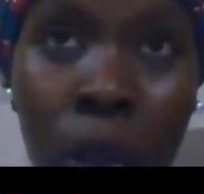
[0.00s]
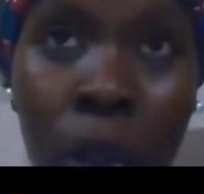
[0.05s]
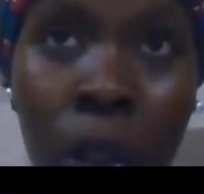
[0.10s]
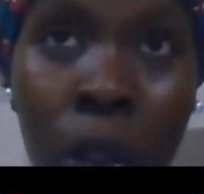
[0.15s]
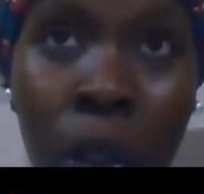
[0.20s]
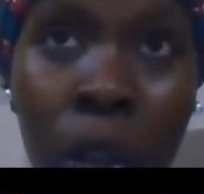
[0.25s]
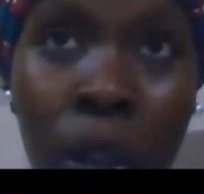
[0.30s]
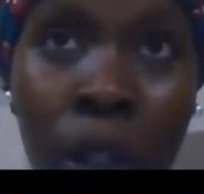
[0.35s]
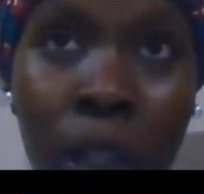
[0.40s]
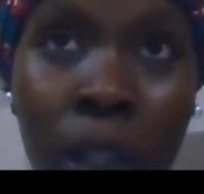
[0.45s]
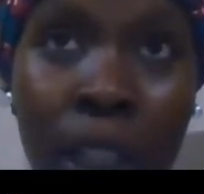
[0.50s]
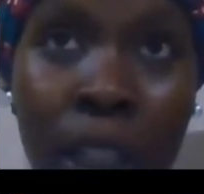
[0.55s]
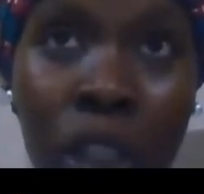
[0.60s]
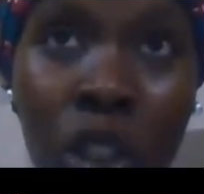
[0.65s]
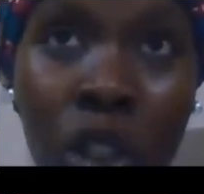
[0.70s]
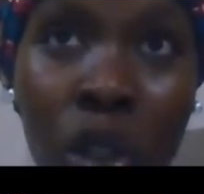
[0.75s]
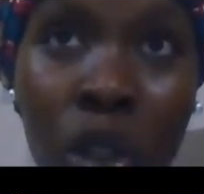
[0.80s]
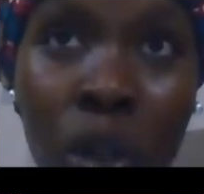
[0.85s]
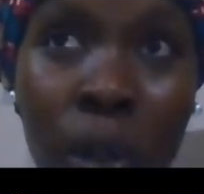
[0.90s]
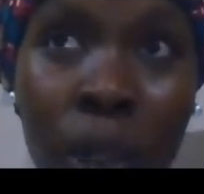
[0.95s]
in northern
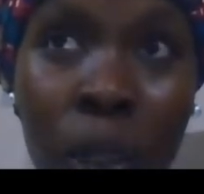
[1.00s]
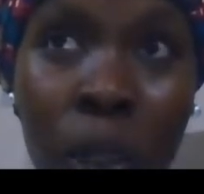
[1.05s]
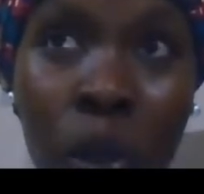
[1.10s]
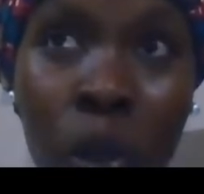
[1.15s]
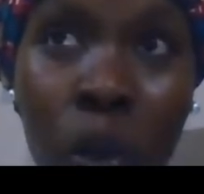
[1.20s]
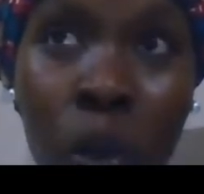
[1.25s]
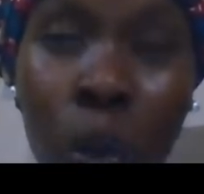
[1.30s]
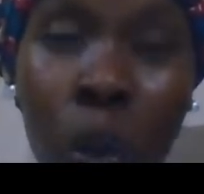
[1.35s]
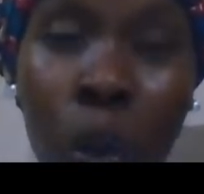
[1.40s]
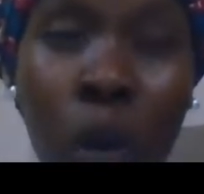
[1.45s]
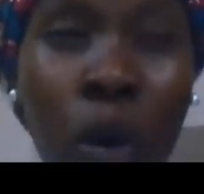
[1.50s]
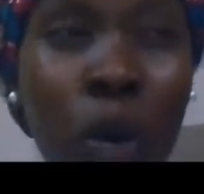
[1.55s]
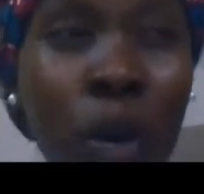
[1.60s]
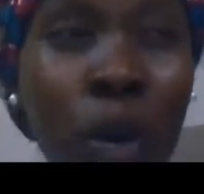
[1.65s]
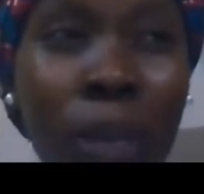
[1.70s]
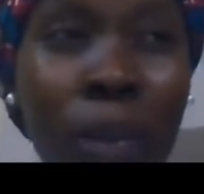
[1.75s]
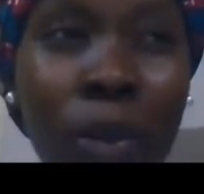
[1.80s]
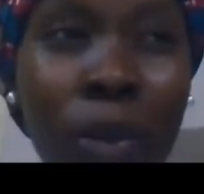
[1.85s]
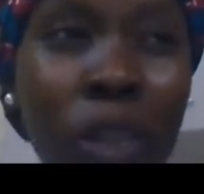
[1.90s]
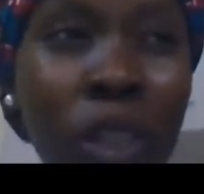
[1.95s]
Nigeria to
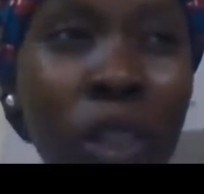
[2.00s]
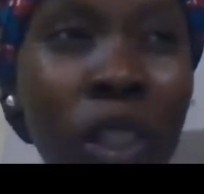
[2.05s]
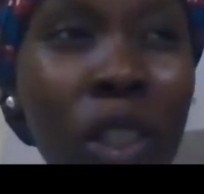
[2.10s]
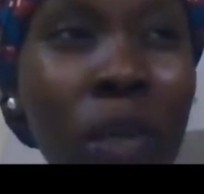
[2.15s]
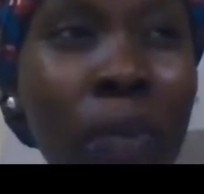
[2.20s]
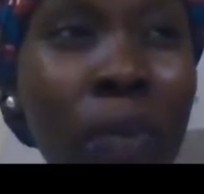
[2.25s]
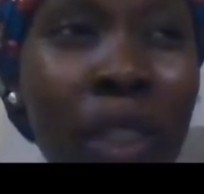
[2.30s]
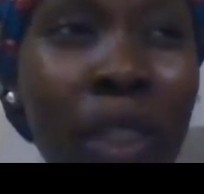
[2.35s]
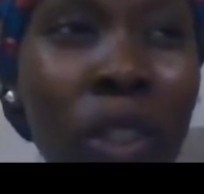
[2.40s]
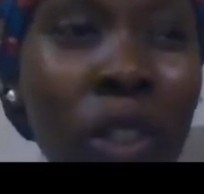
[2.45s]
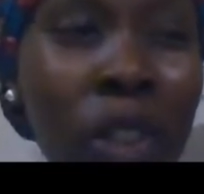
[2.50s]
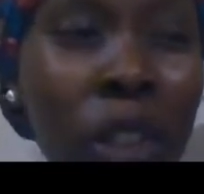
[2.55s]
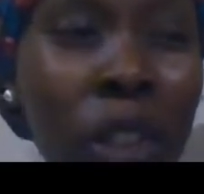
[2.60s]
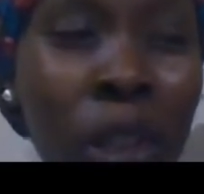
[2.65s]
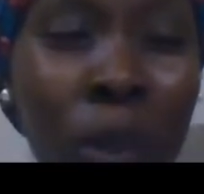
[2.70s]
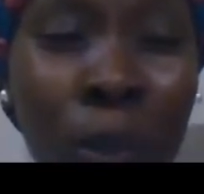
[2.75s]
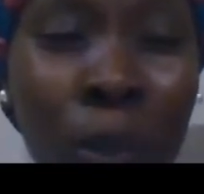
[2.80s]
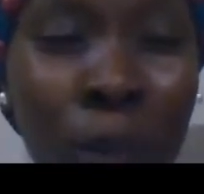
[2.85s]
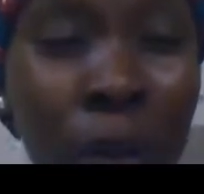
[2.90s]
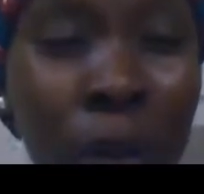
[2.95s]
programs such as
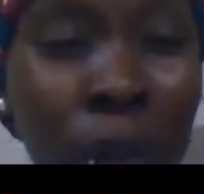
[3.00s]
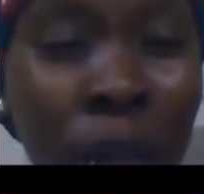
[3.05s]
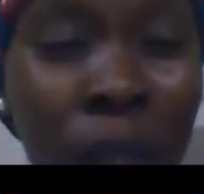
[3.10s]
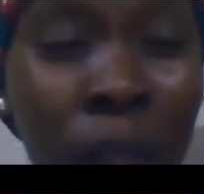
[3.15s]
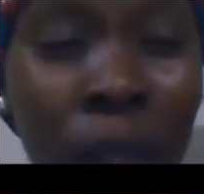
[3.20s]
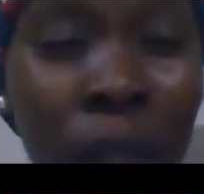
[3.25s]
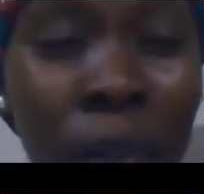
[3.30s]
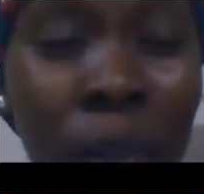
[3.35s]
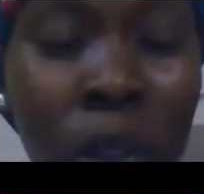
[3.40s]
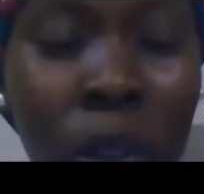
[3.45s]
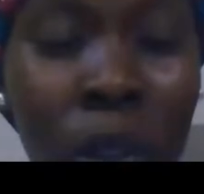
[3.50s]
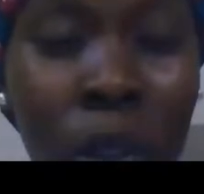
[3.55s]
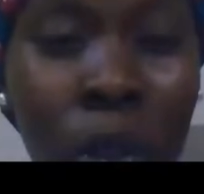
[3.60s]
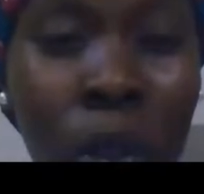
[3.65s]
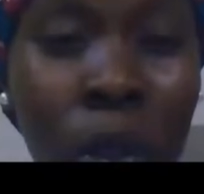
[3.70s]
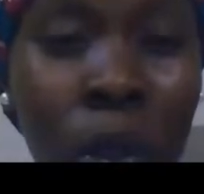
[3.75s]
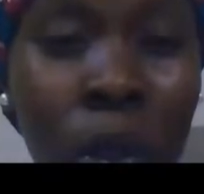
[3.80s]
mentorship programs,